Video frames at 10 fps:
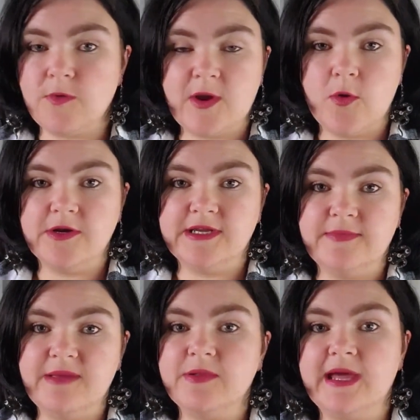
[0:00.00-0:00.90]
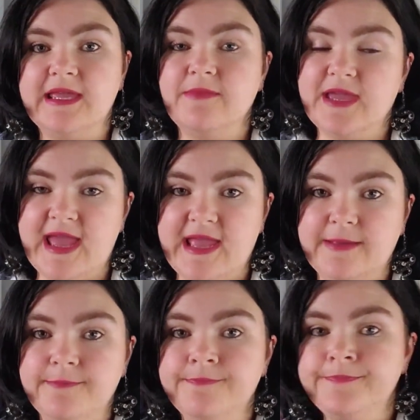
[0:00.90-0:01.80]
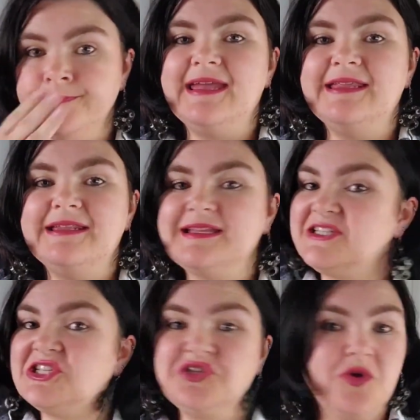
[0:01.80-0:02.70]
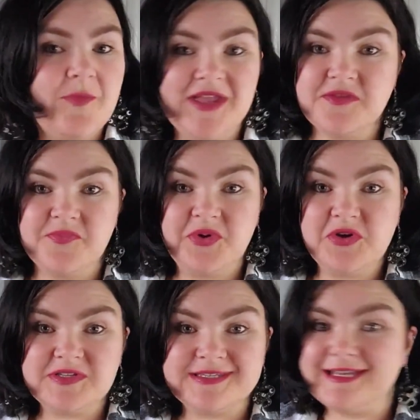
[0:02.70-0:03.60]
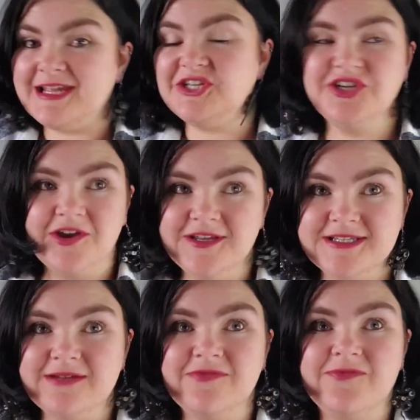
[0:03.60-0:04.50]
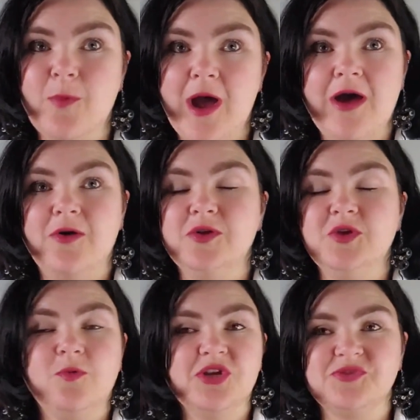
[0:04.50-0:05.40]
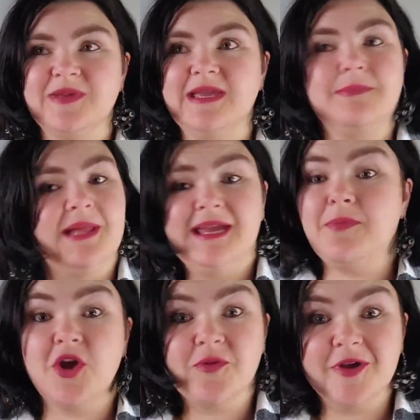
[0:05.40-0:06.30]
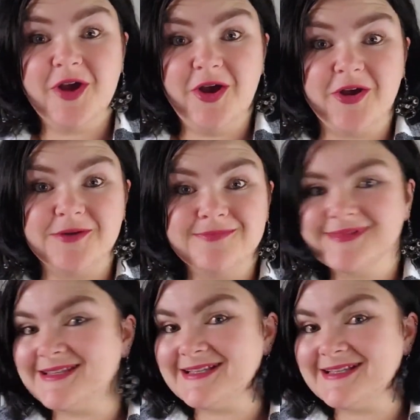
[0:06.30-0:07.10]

recorded me playing my game, and let's just talk about the books that I chosen while you watch me play Pokemon Go.